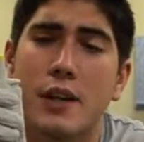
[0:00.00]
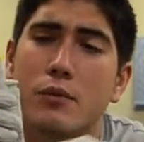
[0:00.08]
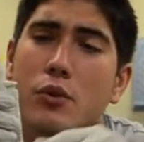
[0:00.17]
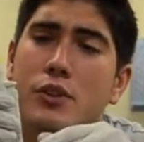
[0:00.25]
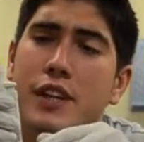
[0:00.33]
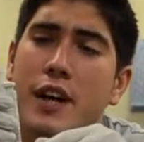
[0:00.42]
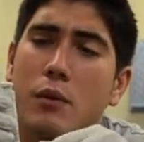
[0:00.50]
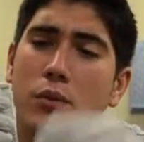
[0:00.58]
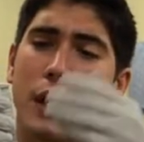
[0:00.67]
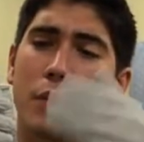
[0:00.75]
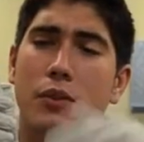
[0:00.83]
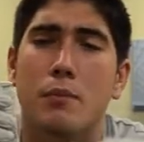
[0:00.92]
I'm going to help
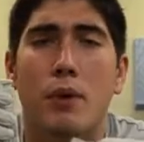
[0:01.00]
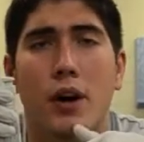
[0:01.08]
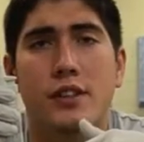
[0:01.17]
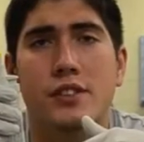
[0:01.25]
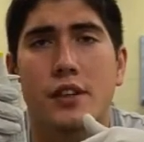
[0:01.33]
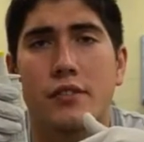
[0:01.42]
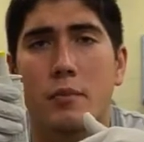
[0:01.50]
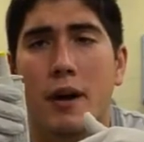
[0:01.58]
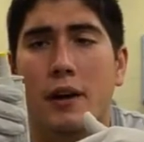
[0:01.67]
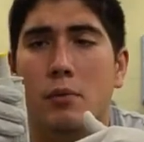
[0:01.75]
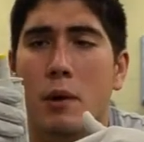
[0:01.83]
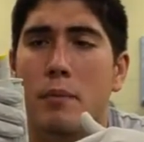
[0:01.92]
label the parts of the
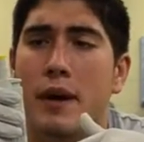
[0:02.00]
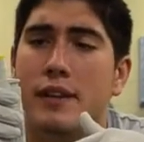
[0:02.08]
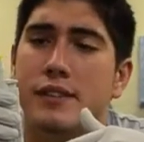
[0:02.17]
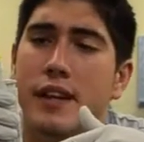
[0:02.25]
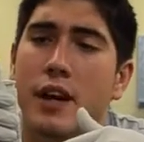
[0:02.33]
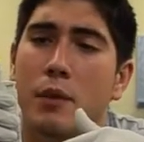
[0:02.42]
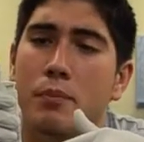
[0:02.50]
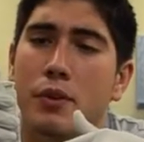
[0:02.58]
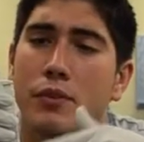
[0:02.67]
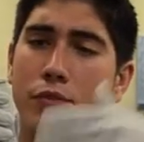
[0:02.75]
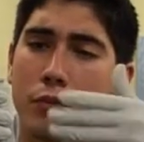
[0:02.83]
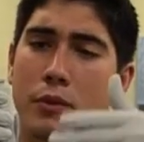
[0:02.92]
micropipette to help you
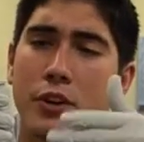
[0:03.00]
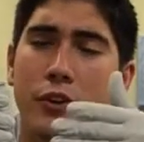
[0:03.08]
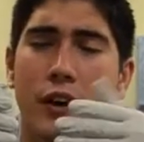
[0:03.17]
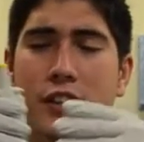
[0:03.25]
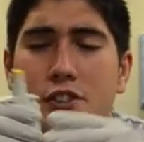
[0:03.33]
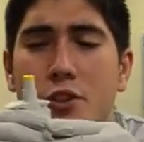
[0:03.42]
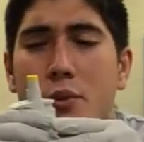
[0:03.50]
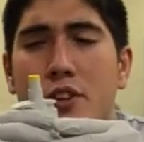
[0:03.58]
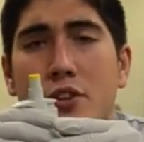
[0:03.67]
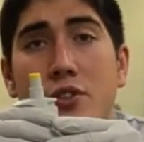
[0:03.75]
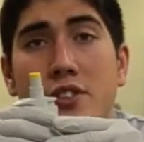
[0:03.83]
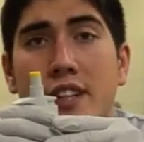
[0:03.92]
familiarize you with
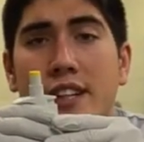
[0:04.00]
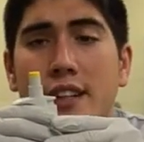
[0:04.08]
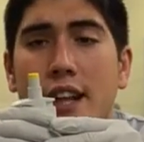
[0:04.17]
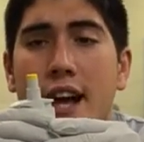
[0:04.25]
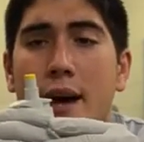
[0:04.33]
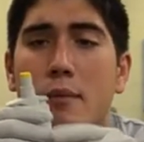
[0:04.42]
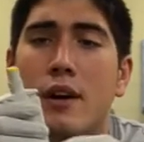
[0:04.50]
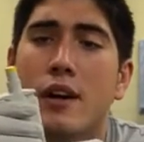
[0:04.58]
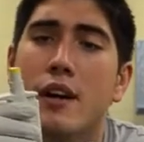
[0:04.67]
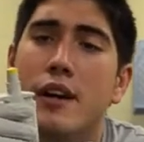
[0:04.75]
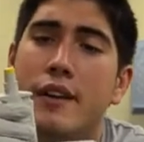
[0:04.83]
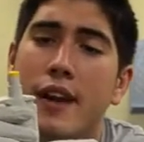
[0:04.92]
using it in the lab.
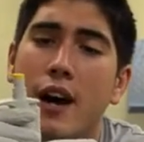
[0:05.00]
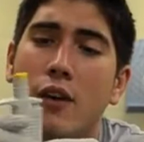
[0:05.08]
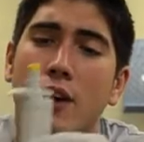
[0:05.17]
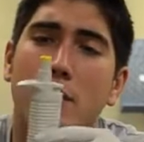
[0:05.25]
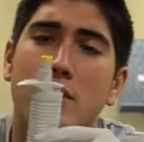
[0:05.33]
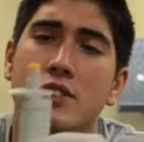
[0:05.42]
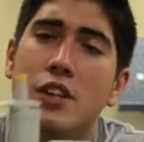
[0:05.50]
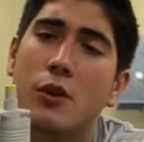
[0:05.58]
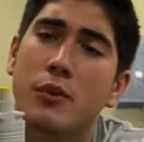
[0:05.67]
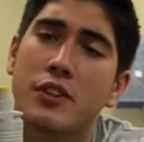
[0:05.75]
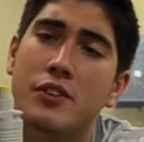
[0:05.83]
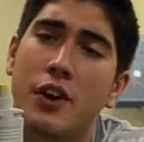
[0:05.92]
Now I want to start
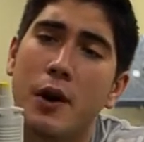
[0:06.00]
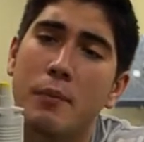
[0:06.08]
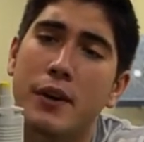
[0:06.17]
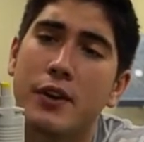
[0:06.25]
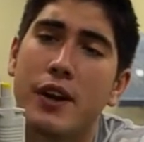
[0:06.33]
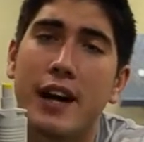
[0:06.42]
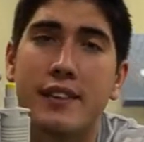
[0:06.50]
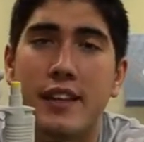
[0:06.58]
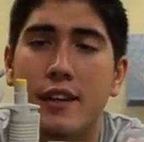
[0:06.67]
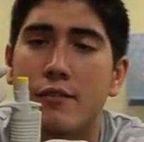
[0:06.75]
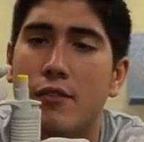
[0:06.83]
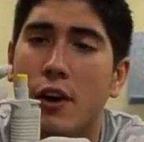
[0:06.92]
with the top here at
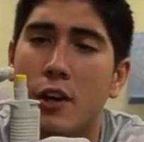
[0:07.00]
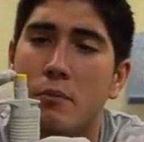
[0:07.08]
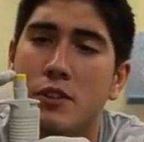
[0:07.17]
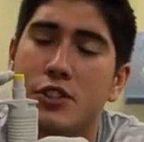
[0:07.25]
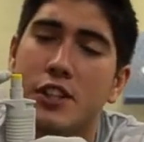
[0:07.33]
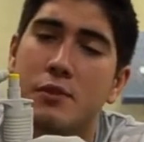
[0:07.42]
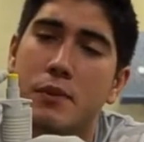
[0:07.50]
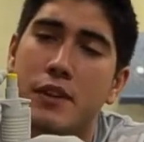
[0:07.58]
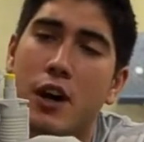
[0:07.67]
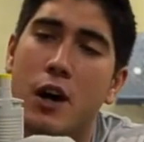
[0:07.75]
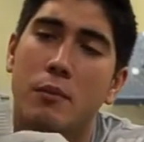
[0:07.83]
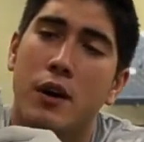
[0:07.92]
the volume adjustment
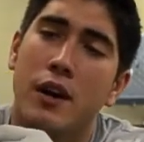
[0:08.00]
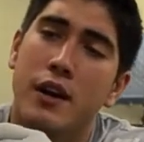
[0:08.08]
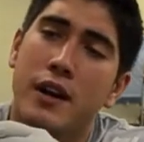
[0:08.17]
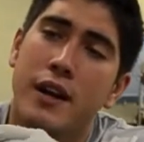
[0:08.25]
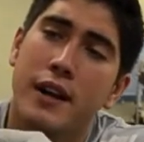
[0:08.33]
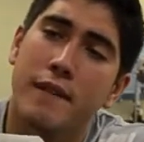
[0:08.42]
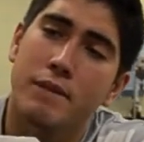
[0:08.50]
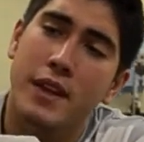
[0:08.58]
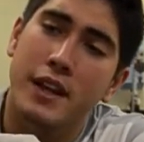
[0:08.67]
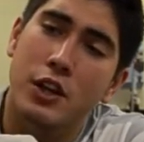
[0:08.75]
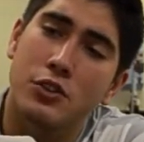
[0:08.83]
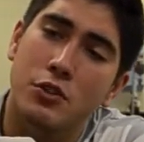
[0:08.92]
knob.
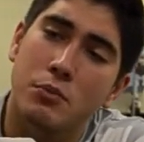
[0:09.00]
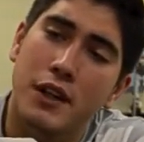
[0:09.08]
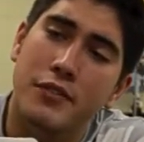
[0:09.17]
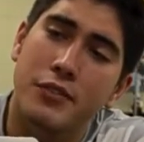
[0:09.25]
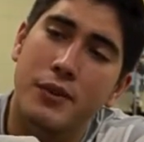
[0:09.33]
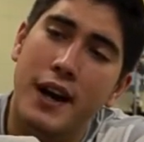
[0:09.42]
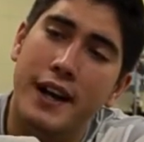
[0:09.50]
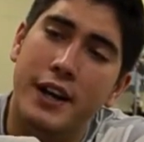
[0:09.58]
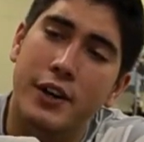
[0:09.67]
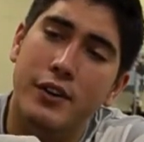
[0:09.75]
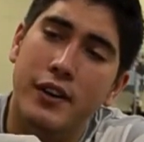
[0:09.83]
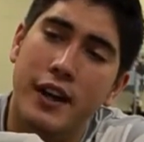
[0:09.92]
It goes from left to right
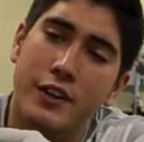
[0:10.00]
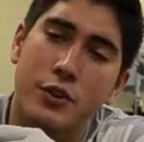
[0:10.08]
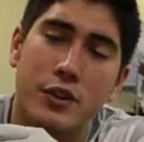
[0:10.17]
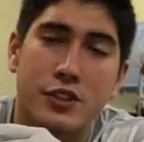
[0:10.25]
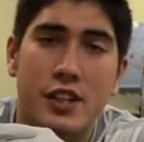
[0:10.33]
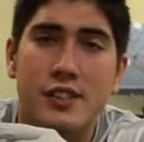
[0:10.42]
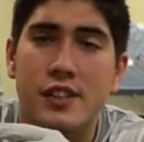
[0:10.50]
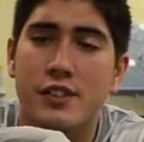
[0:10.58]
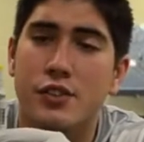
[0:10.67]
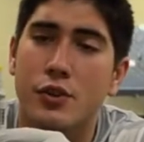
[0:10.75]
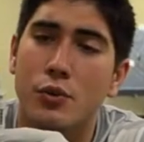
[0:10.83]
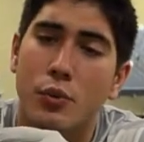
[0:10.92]
here, and you adjust it
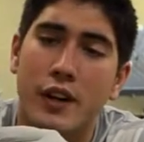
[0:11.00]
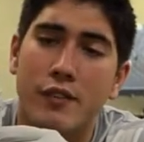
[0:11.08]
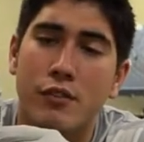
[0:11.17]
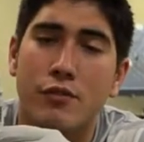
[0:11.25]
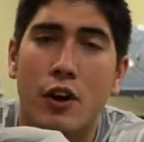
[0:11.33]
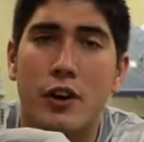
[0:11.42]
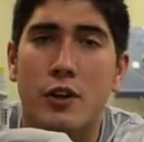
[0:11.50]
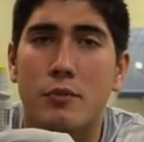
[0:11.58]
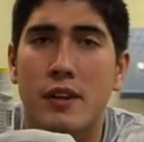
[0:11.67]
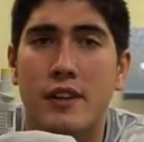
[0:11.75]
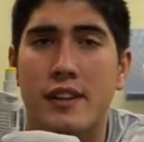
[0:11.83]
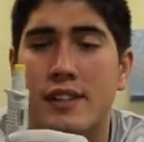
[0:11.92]
to whatever volume
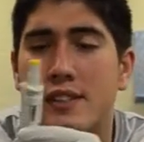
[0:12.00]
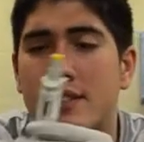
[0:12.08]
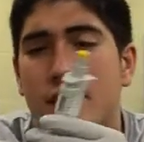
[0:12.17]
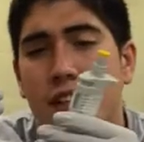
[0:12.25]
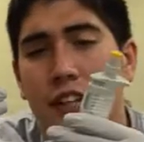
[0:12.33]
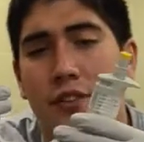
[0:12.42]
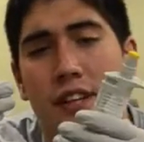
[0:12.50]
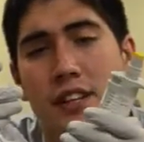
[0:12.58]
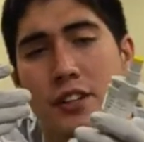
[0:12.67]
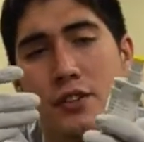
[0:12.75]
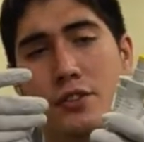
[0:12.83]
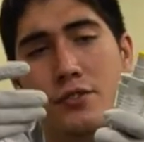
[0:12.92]
that it is that you need
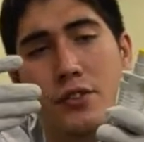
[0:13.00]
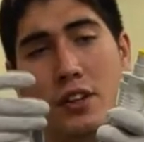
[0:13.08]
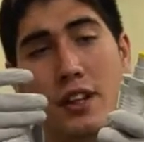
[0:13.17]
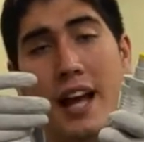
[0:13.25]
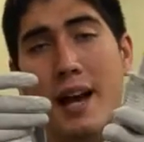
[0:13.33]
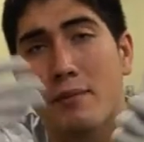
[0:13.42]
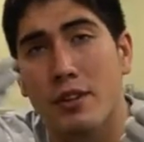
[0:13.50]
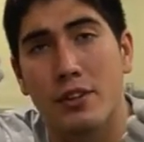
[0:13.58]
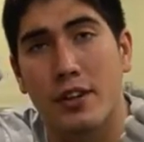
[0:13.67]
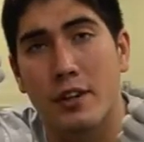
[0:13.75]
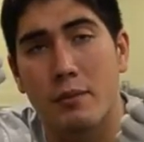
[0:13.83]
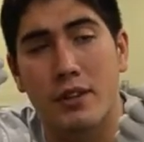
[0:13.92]
to use for the lab that you're
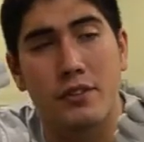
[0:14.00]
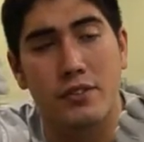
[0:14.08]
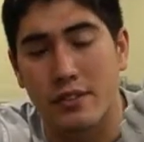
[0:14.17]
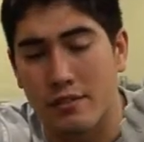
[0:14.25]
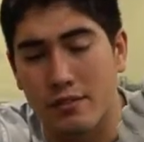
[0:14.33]
going to be using.